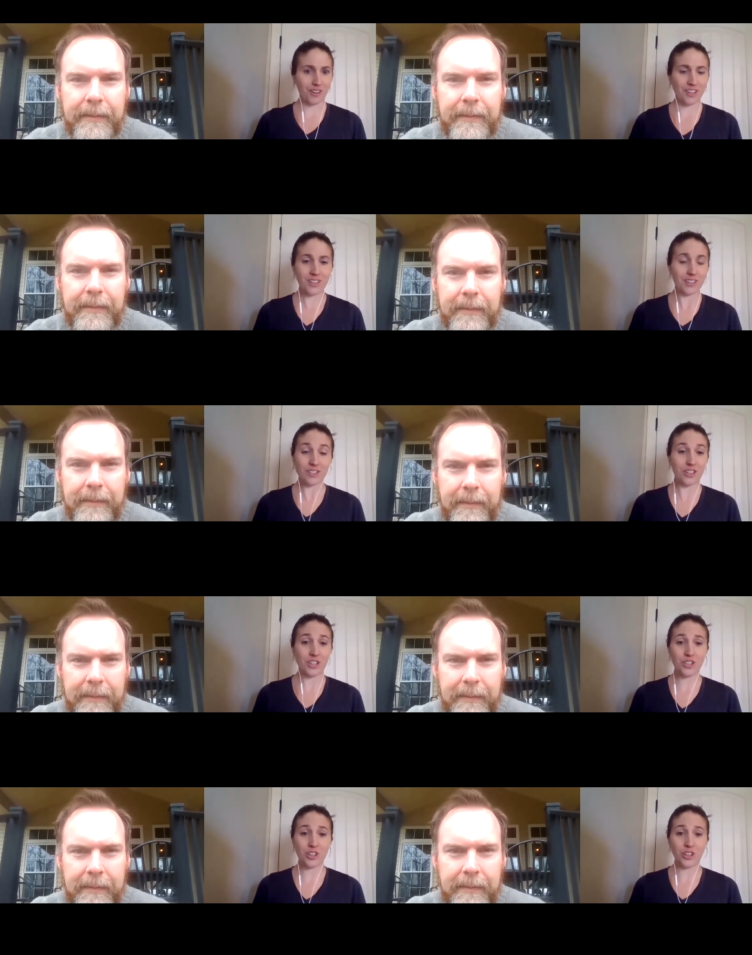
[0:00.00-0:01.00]
Speaker 1: your
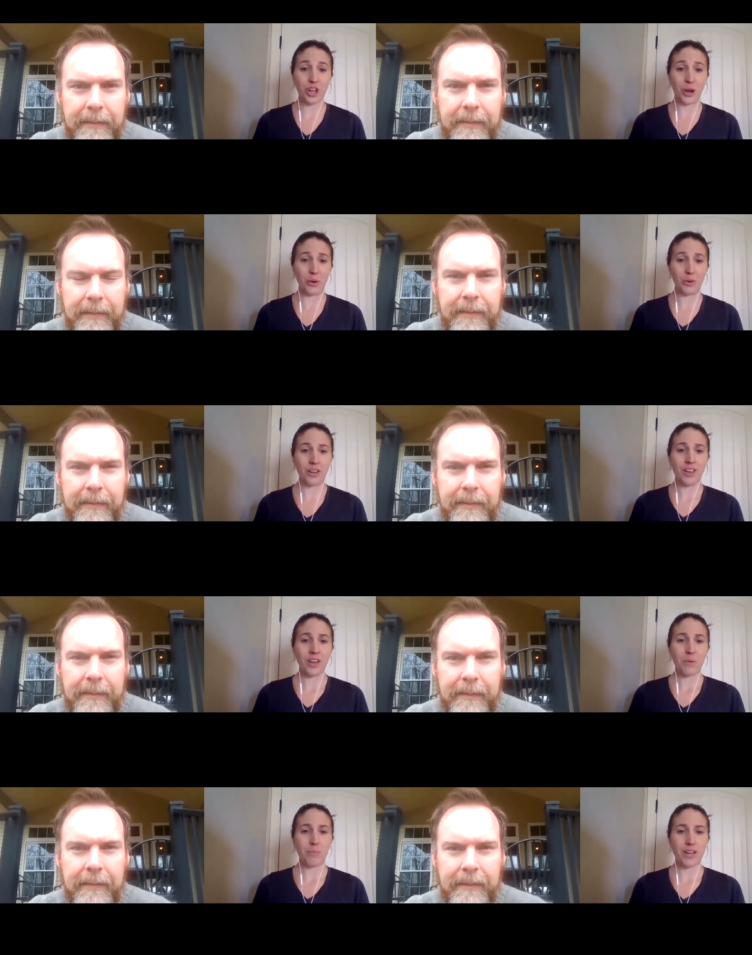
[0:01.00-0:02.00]
traditional load.
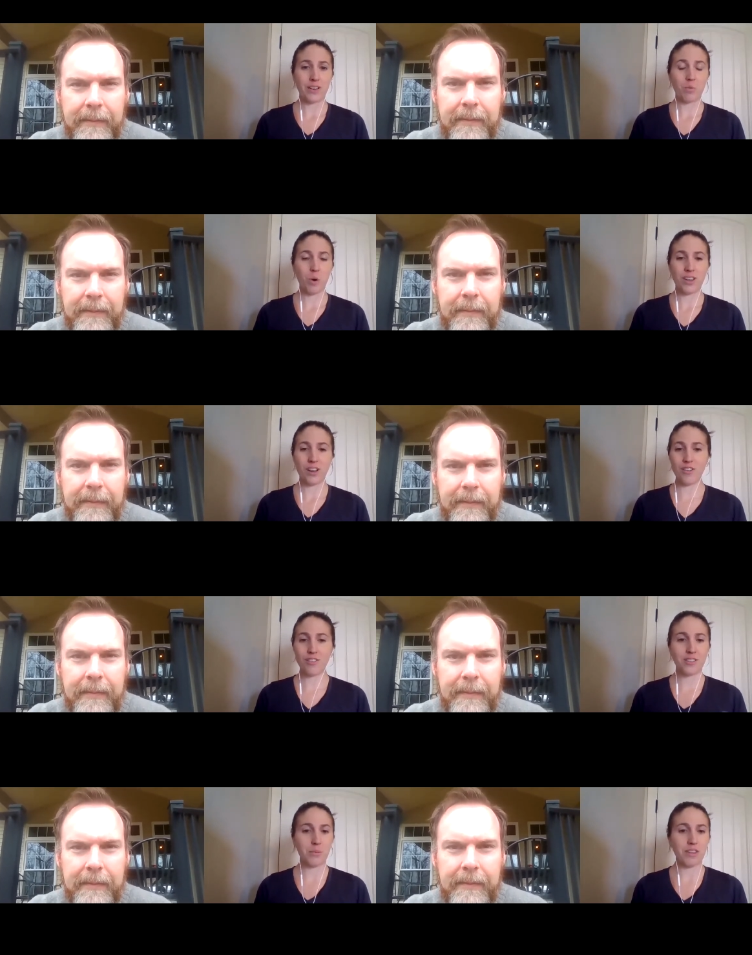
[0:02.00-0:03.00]
But what
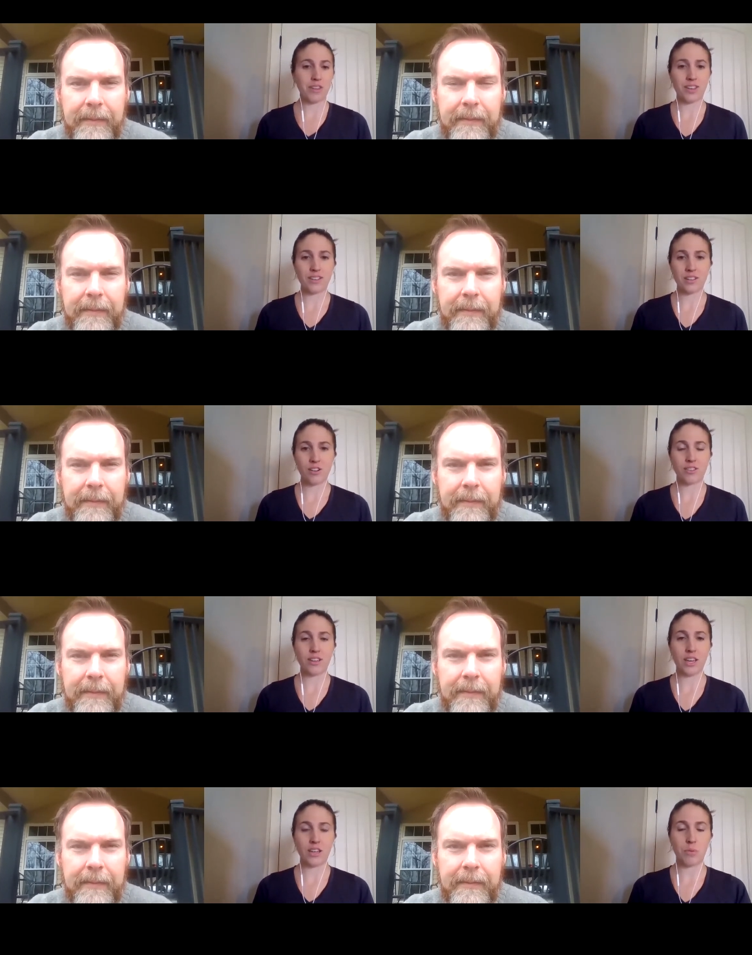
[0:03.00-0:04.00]
are some of the things that you're
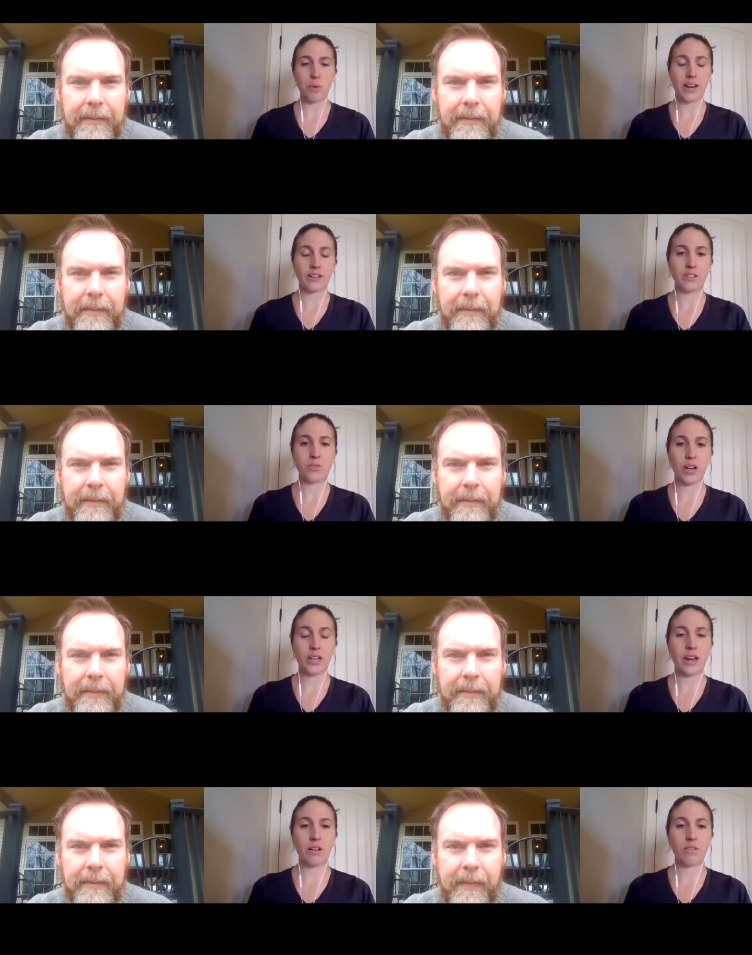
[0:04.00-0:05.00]
seeing in your practice
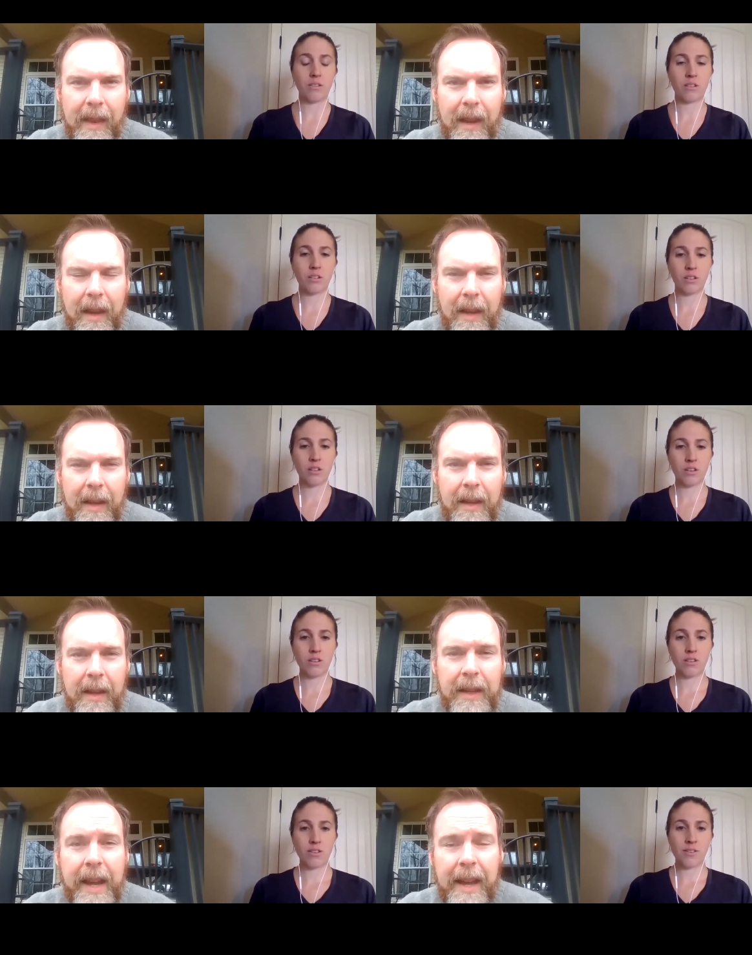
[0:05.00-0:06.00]
right now?
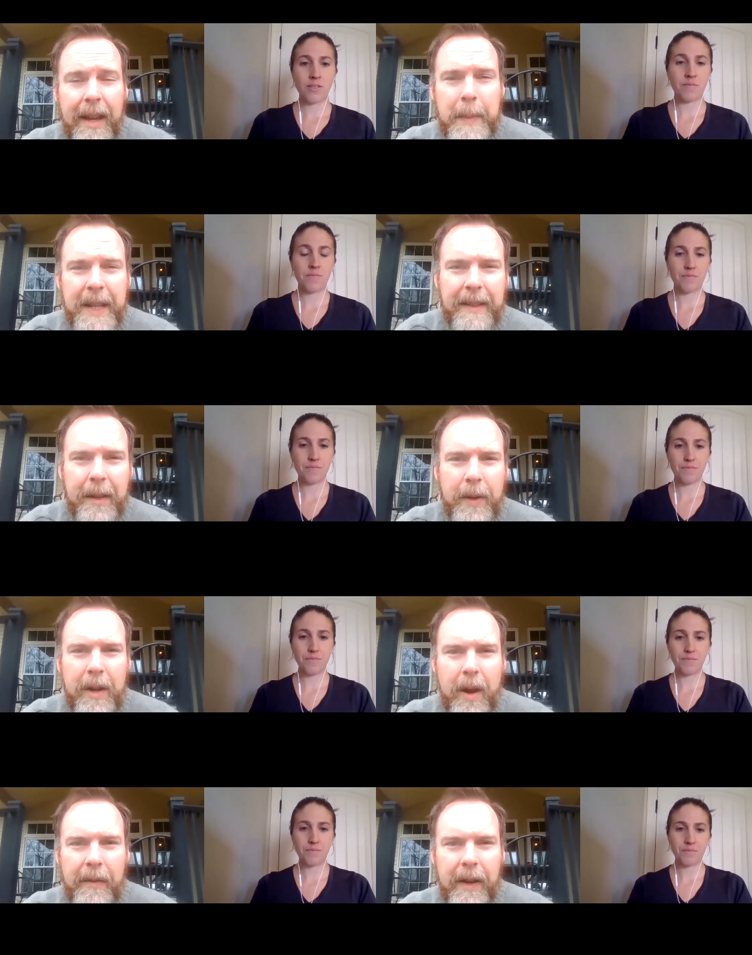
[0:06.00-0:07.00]
Speaker 2: Yeah, I mean, so you
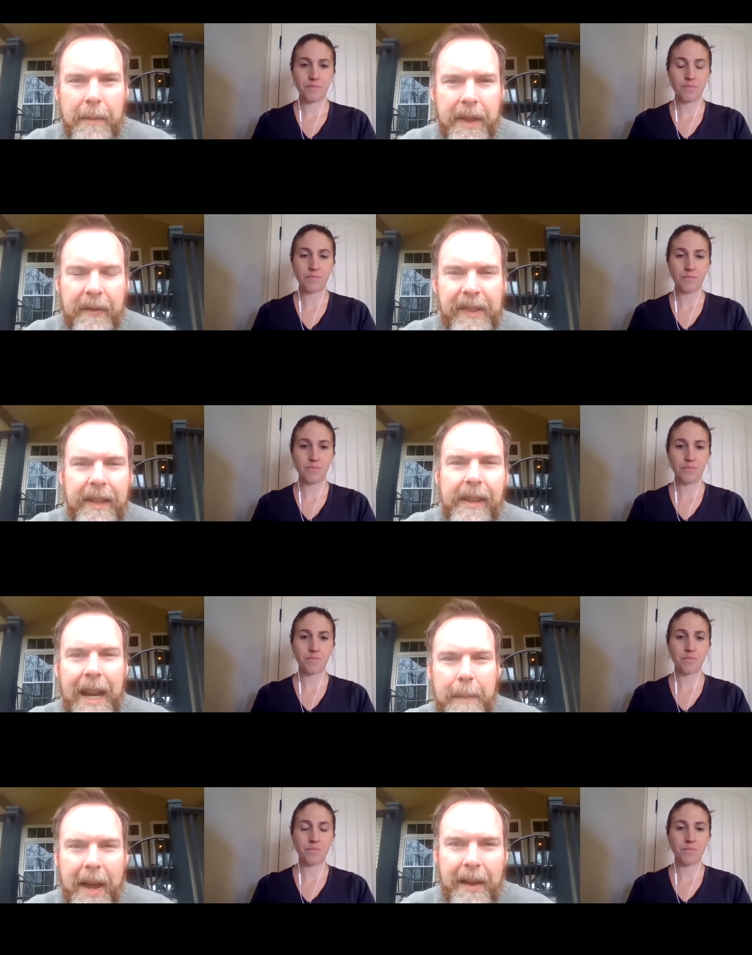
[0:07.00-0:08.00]
know, uh, the
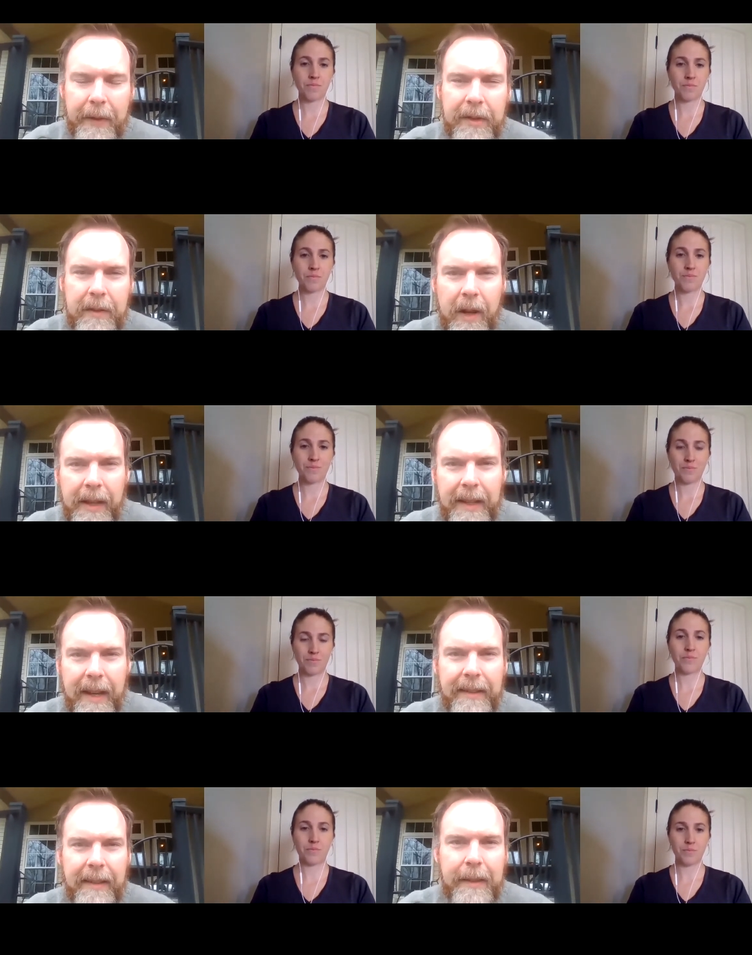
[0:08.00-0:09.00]
facility I'm at, first of all, it,
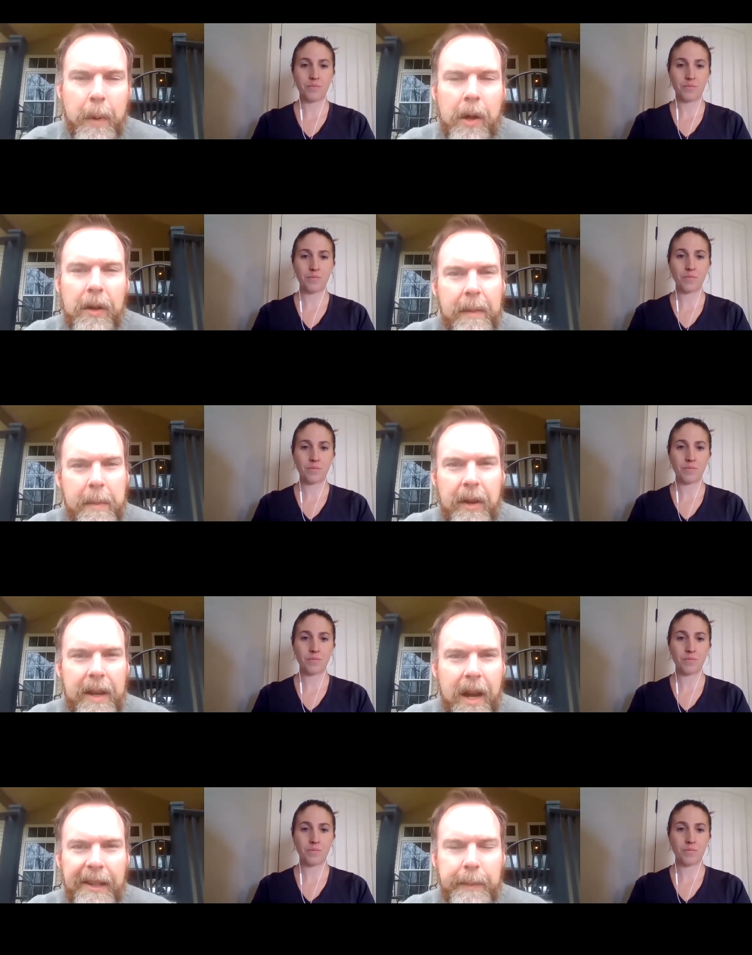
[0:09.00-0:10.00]
it's a small
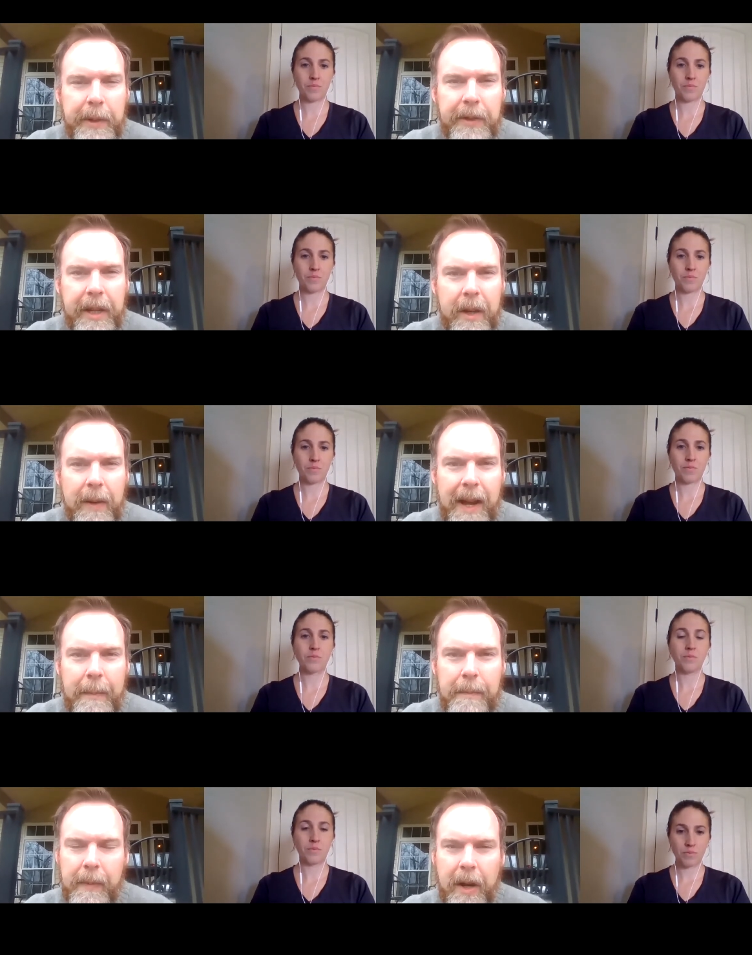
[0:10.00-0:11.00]
community hospital. You know,
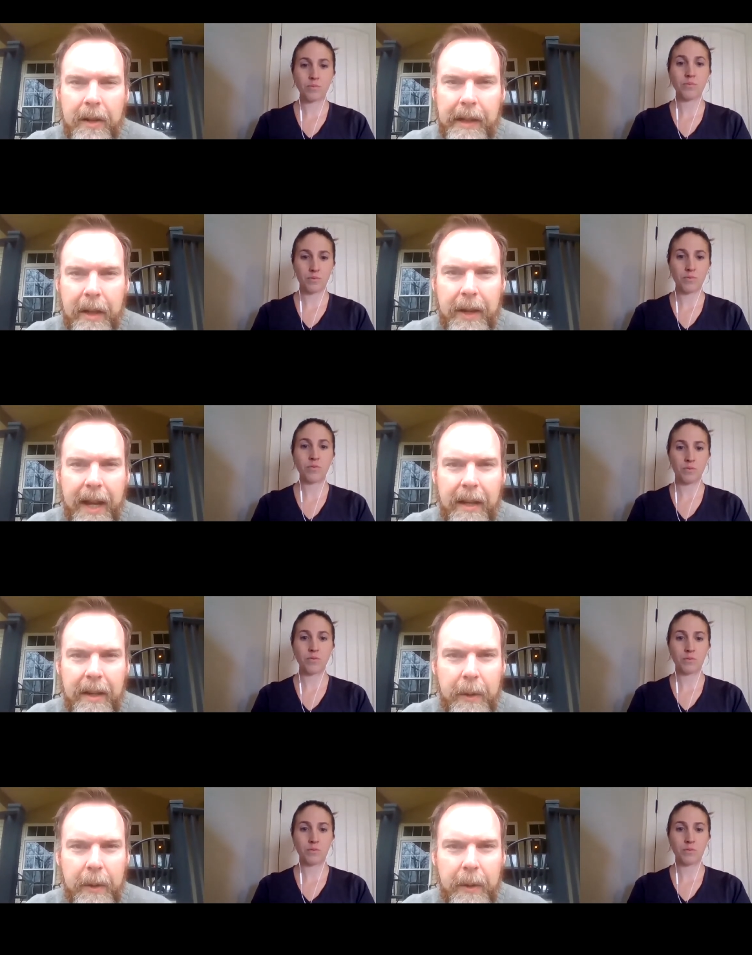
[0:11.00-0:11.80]
I'm currently located in